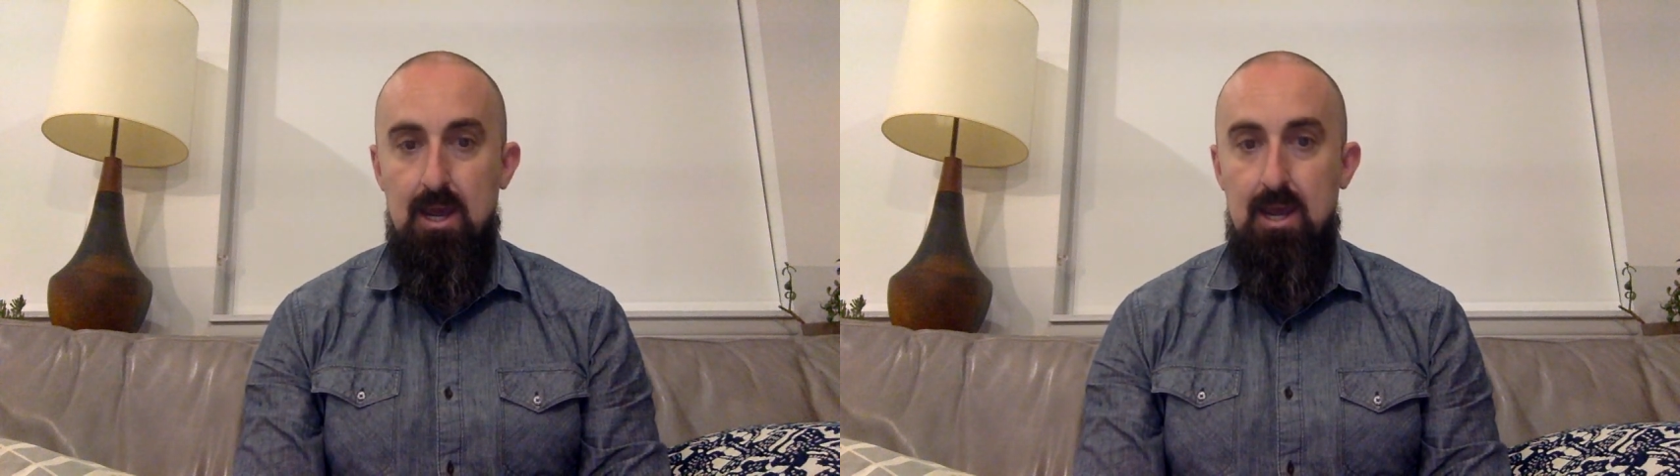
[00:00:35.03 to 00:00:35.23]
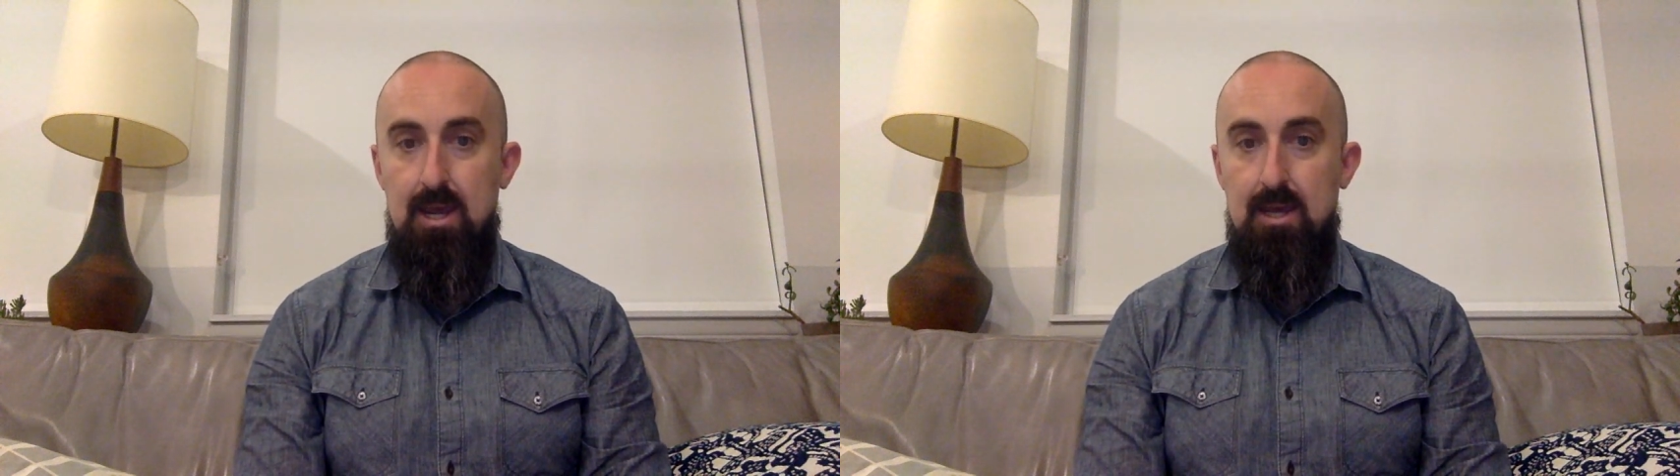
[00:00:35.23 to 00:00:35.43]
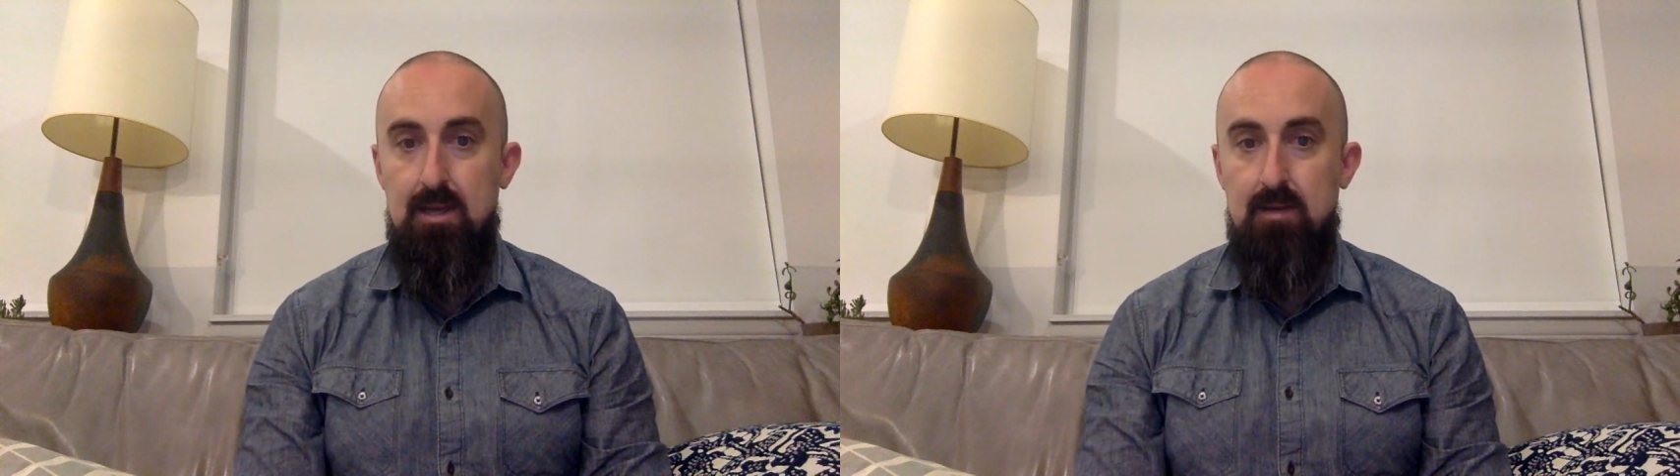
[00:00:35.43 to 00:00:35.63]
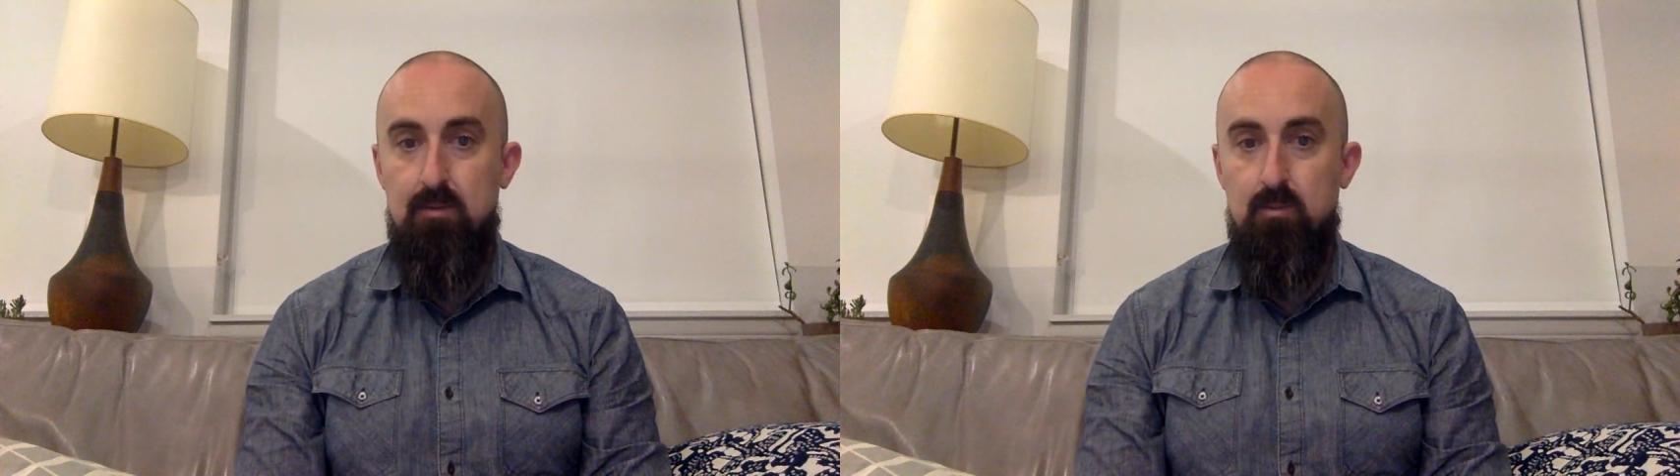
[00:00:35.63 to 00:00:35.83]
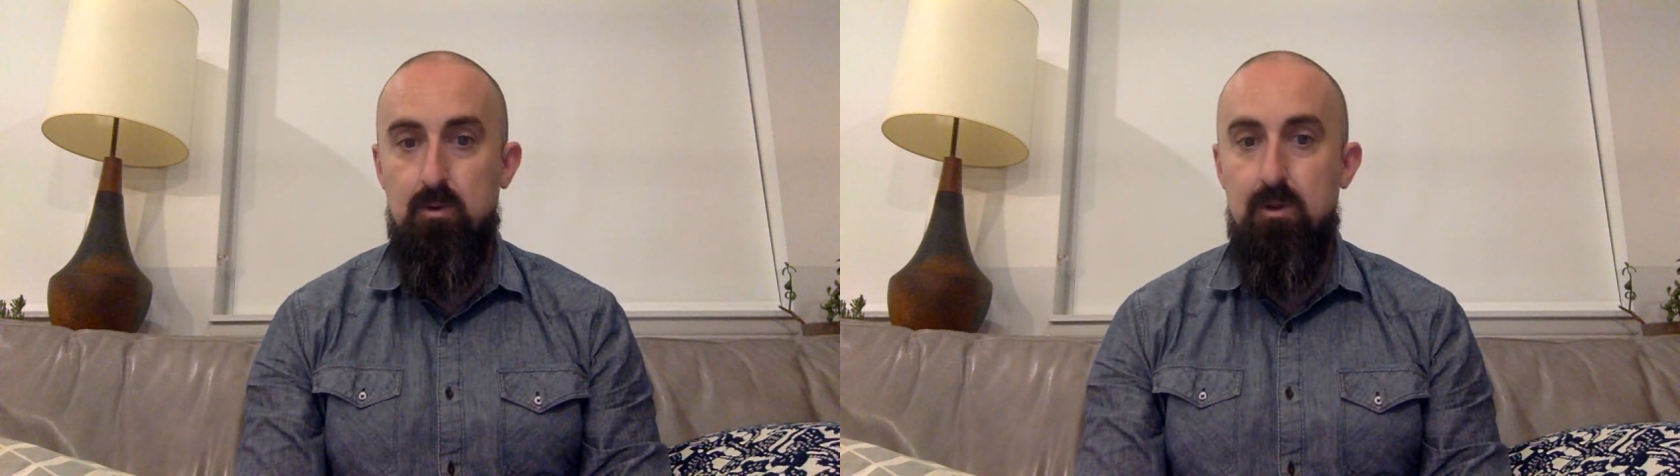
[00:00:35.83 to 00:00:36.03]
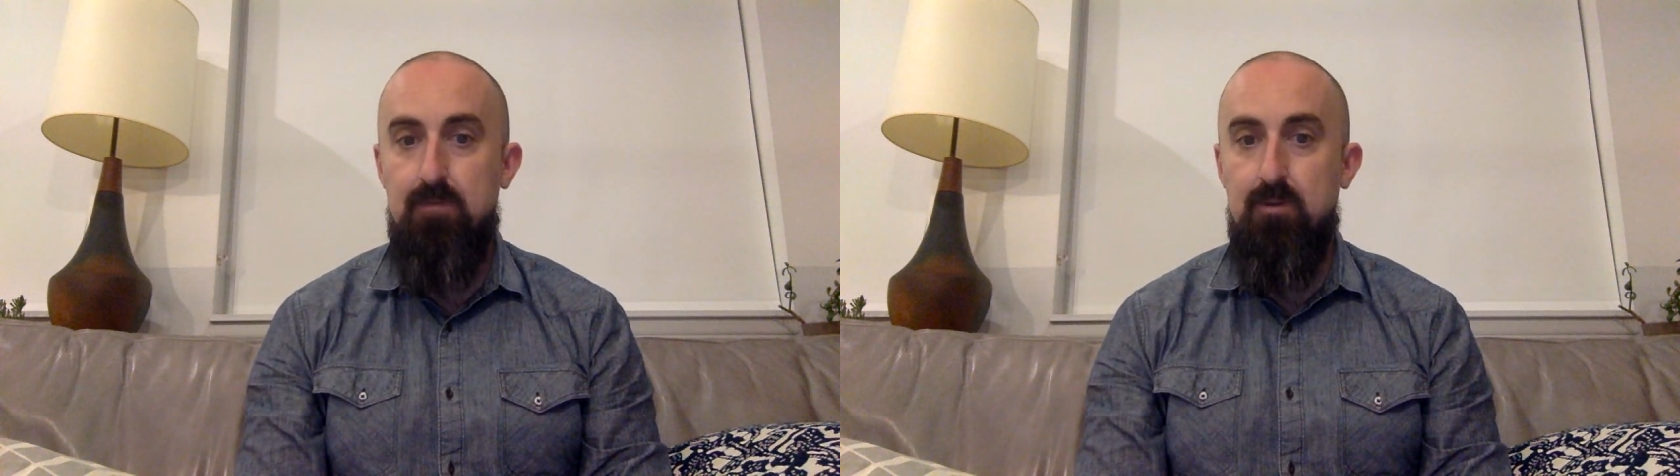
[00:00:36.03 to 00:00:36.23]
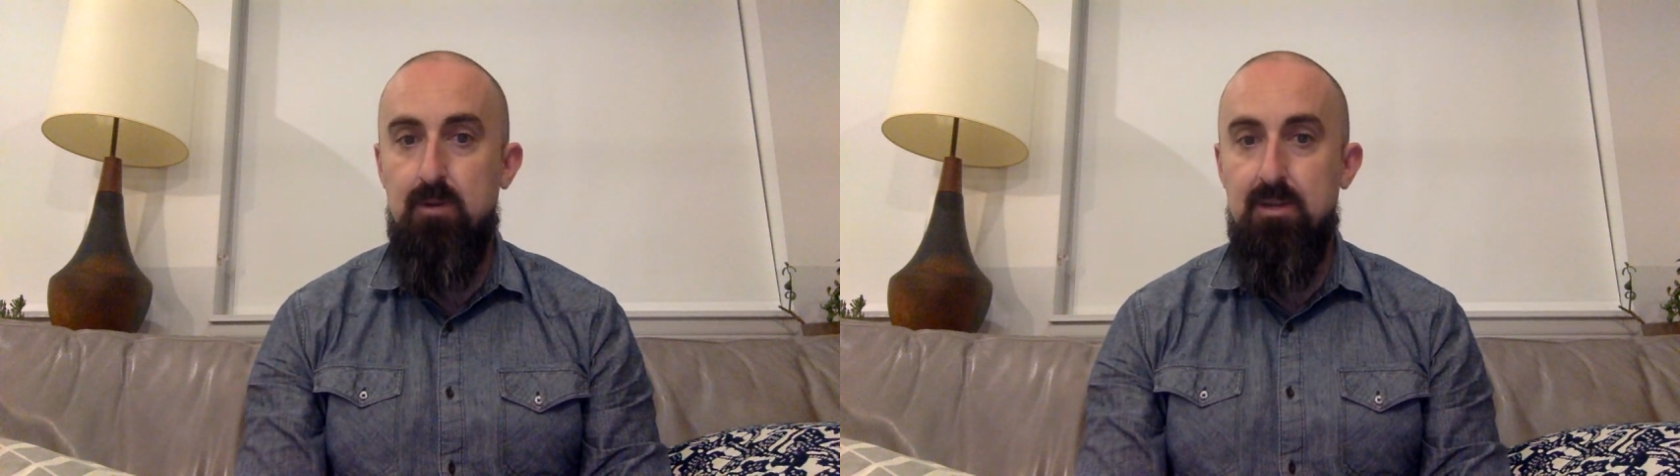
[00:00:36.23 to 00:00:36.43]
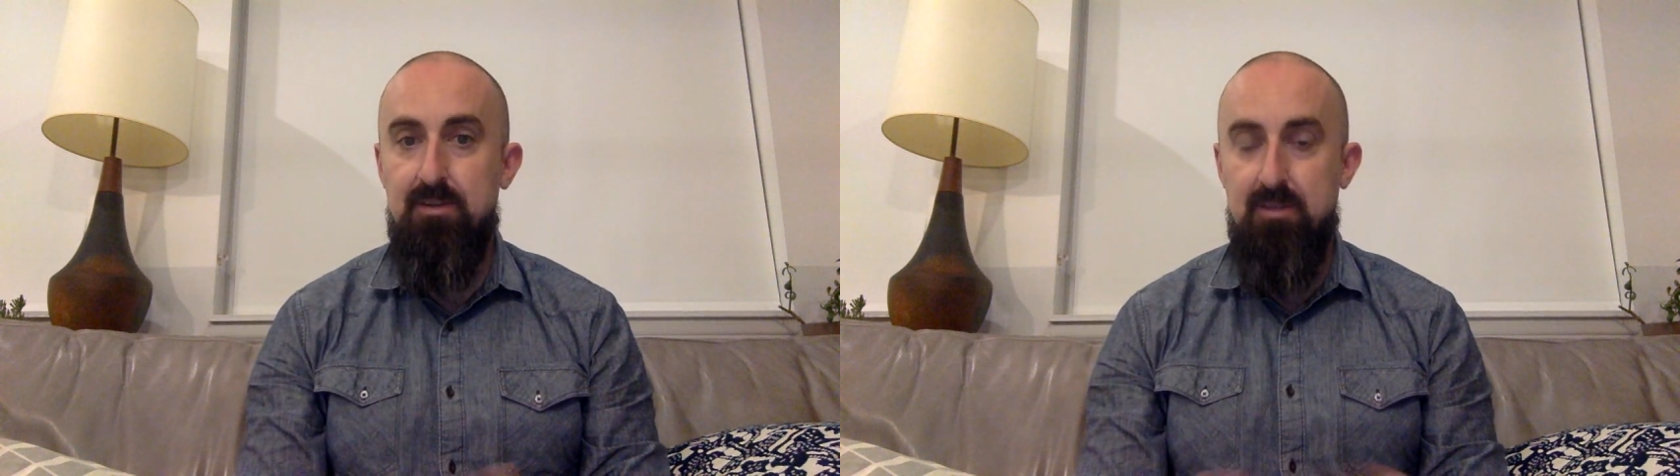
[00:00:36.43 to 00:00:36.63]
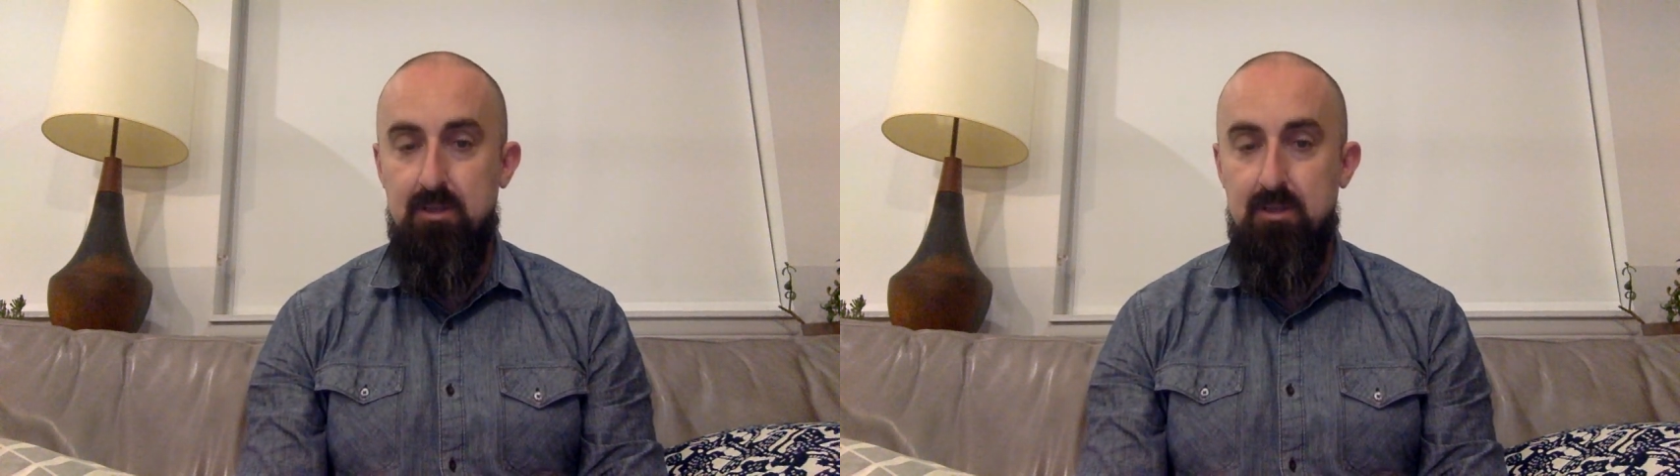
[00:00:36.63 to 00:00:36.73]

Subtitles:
And we're going to focus